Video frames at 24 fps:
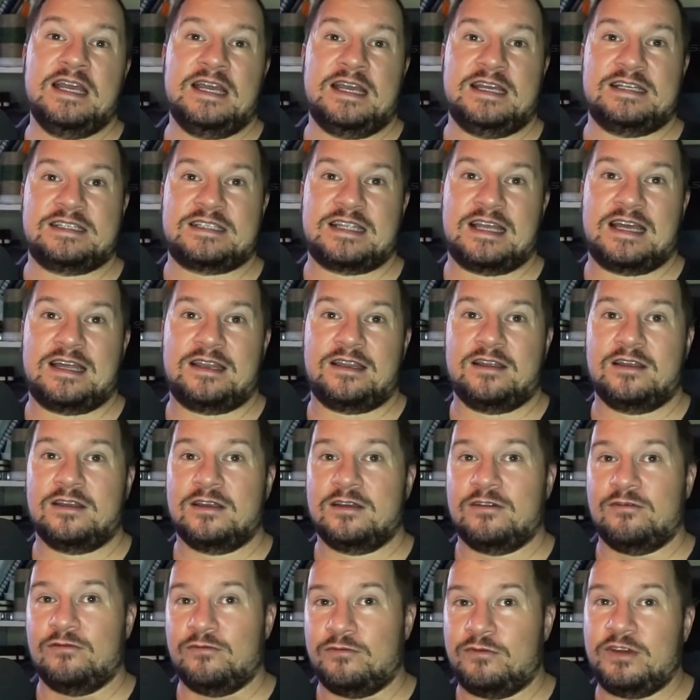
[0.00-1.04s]
is that
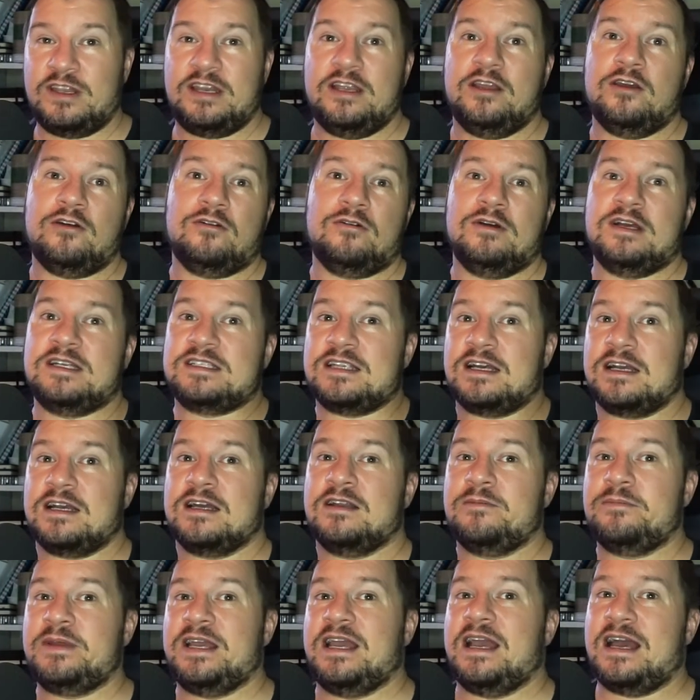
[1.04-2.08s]
video is not going
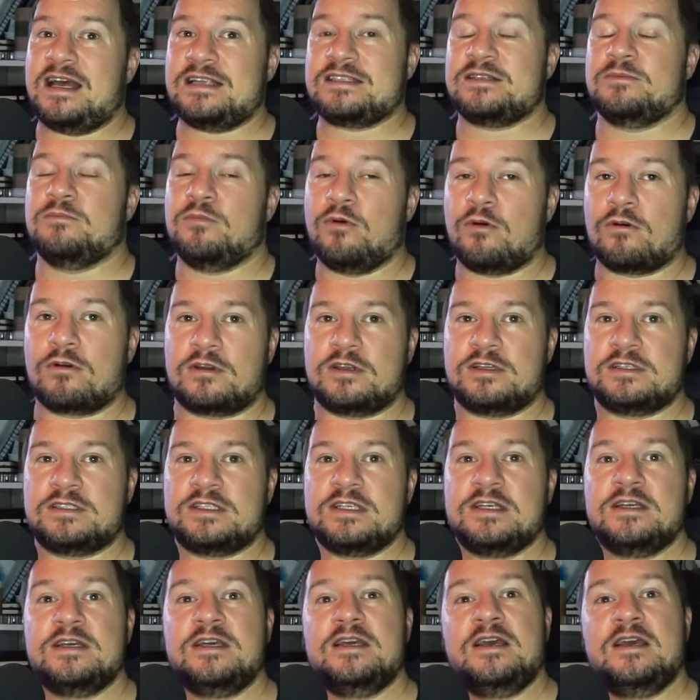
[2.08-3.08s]
to be as important,